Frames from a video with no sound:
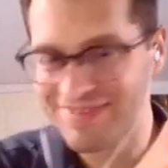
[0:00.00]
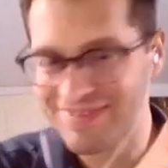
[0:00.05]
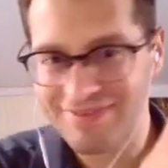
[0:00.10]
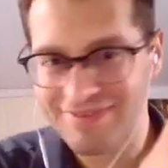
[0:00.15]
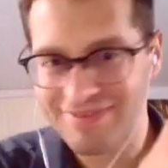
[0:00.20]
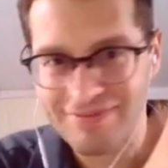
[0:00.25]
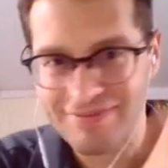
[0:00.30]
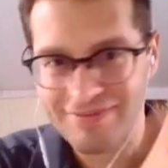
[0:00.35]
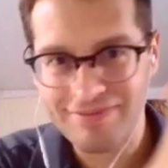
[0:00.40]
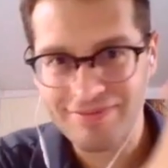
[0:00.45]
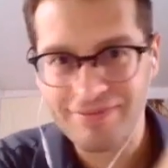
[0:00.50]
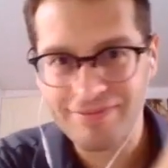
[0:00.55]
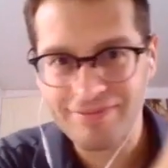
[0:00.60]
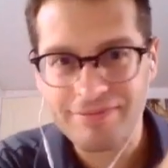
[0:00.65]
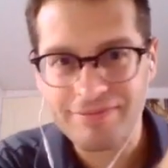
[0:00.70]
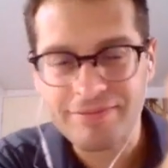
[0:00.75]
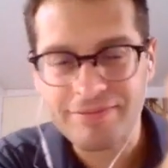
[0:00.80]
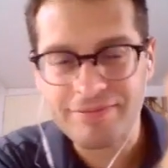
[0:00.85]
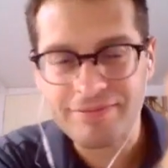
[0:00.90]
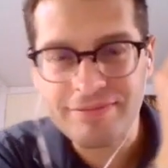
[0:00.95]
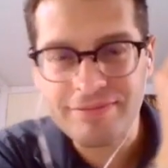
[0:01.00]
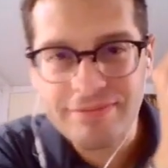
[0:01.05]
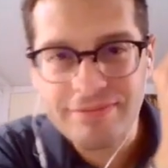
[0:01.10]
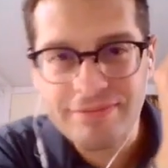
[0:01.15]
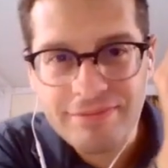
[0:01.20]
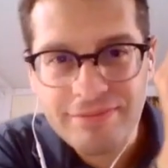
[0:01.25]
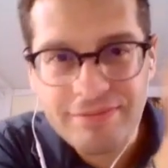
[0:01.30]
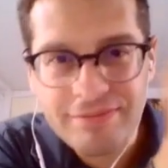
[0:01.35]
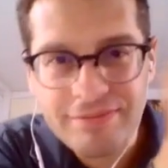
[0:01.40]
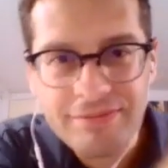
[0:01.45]

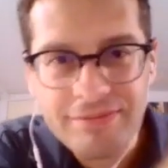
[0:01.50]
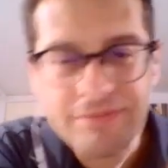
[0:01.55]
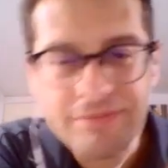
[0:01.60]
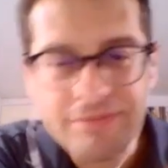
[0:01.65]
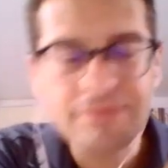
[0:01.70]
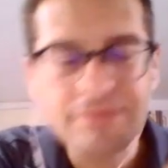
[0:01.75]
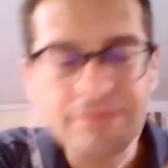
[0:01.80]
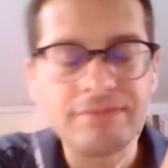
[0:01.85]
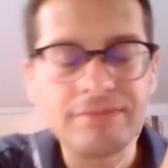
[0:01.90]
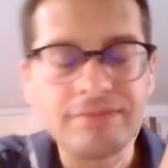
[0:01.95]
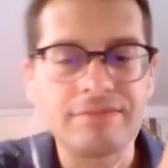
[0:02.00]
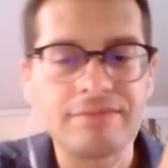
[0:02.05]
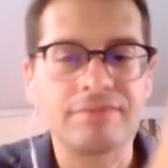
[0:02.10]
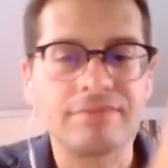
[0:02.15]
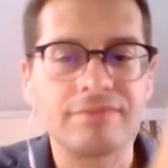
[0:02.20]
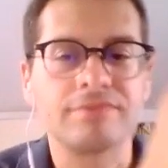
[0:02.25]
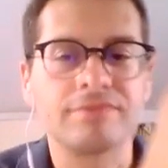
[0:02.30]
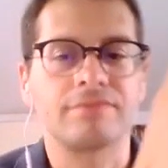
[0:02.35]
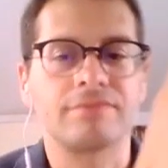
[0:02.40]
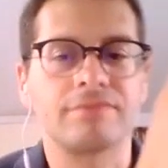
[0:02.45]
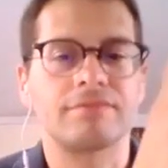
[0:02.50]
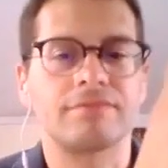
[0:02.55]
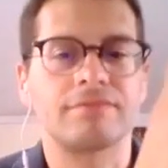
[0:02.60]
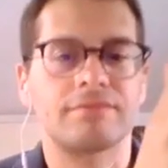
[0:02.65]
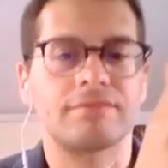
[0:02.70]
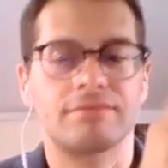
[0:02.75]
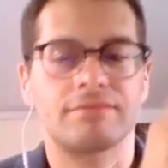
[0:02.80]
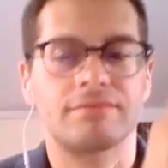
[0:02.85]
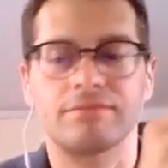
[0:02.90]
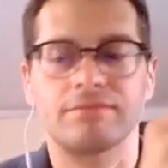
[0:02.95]

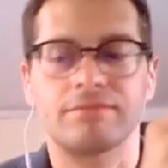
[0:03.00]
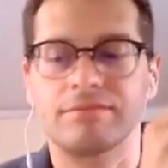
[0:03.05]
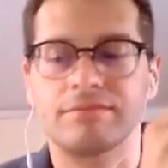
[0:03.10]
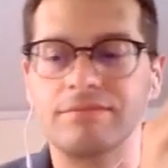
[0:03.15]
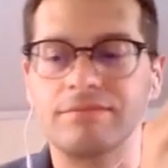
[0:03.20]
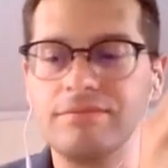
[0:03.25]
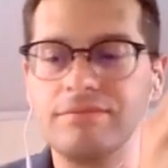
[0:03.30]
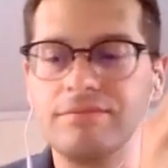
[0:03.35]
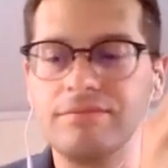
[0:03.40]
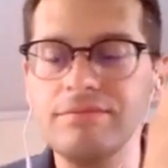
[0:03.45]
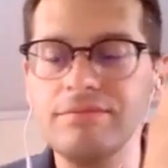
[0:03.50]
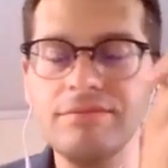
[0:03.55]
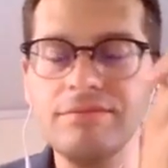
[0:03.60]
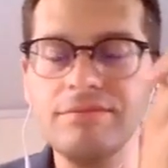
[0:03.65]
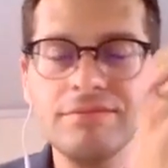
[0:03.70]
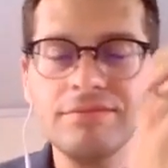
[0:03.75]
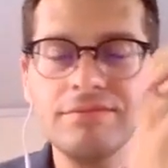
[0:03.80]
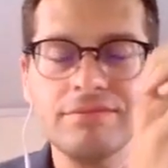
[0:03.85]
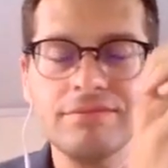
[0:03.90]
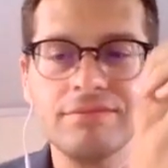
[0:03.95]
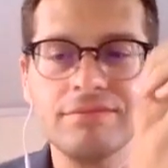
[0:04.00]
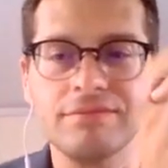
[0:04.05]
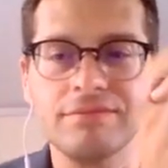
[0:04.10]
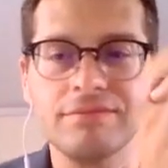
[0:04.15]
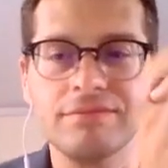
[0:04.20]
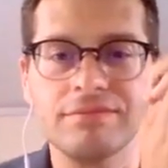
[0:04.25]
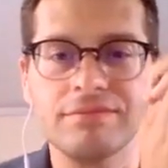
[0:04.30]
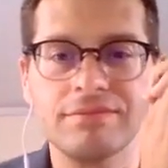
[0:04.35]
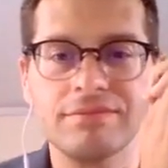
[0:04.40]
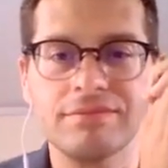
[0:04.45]

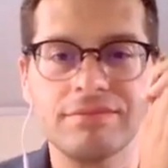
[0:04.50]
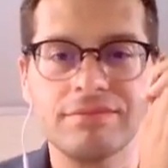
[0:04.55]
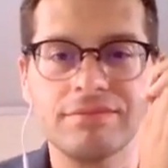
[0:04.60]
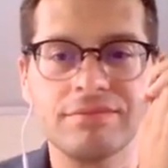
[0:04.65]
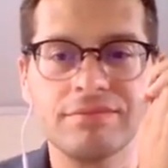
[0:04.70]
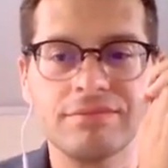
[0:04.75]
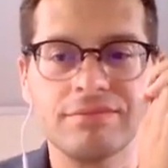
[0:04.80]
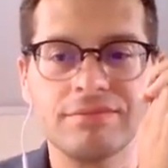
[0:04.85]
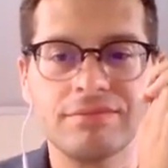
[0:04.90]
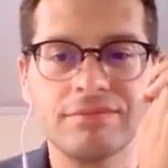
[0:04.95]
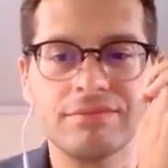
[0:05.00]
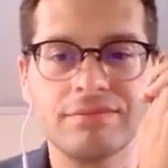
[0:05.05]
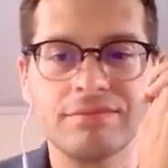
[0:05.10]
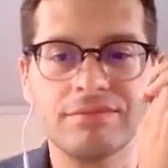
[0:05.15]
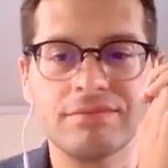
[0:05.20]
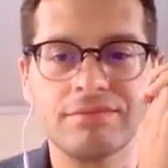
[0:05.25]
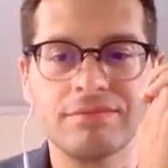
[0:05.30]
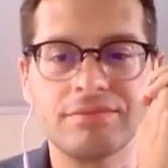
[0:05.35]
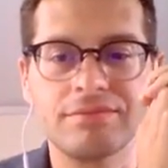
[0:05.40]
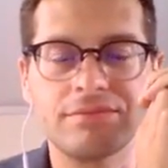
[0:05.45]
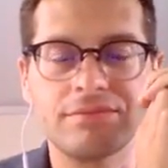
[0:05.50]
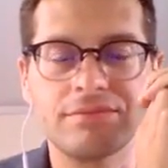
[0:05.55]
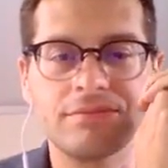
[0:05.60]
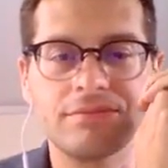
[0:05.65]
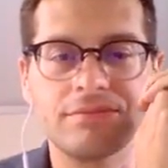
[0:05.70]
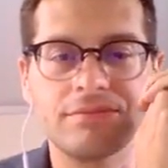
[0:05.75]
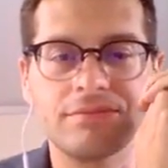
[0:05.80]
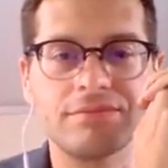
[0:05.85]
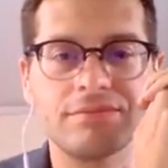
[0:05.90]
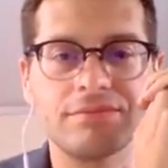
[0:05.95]

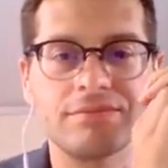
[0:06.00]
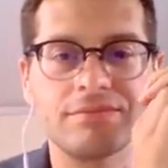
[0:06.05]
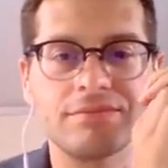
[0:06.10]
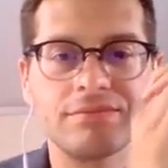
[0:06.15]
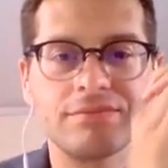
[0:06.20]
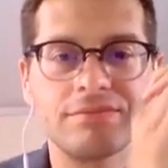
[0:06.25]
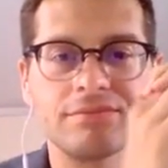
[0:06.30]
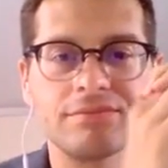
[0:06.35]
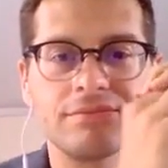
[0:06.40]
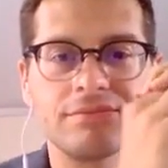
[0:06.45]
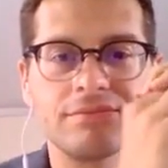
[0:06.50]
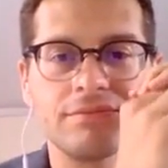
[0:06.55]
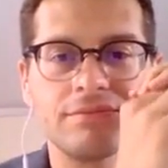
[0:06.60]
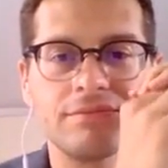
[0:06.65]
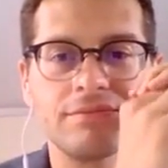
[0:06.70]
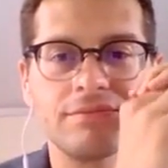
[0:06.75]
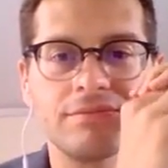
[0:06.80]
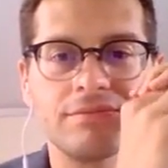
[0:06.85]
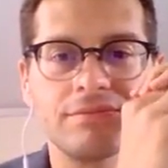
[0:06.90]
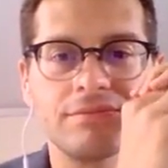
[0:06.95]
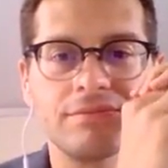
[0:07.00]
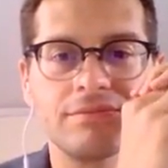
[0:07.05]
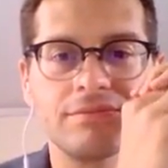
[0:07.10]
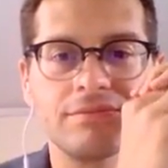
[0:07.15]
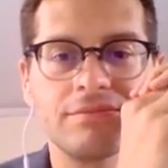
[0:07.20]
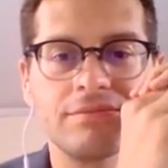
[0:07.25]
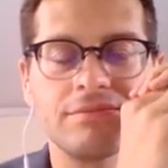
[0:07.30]
This person isn't speaking.